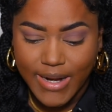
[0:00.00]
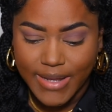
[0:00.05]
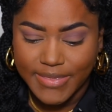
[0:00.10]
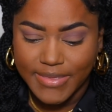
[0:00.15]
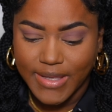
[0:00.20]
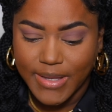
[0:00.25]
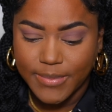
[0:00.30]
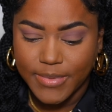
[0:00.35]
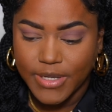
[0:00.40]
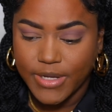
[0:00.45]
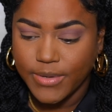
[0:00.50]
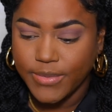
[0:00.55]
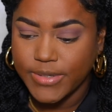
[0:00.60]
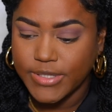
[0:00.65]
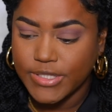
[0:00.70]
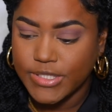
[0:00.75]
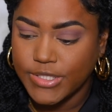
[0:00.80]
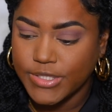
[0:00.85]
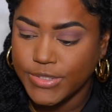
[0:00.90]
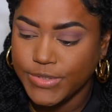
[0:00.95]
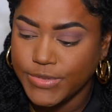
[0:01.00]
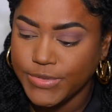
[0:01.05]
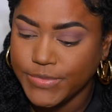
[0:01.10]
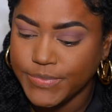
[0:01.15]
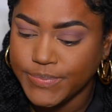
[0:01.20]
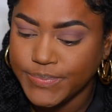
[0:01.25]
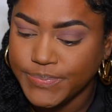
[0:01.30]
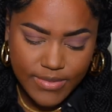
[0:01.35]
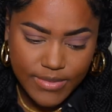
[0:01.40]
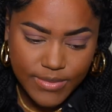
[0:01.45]
I think I'm going to...
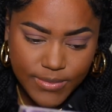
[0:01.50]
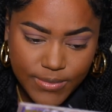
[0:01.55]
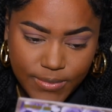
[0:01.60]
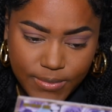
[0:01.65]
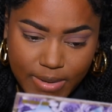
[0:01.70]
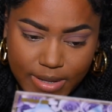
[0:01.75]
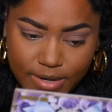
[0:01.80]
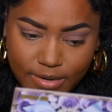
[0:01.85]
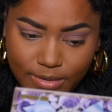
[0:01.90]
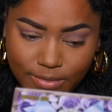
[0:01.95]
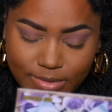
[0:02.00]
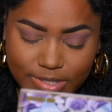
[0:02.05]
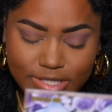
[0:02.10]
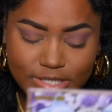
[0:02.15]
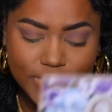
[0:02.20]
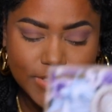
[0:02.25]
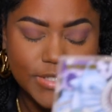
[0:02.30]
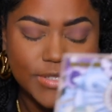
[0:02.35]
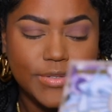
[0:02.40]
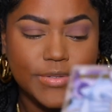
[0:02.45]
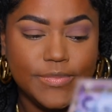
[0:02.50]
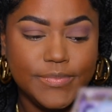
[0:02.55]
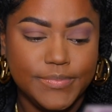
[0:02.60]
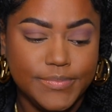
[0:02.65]
Ooh, I don't know what to do.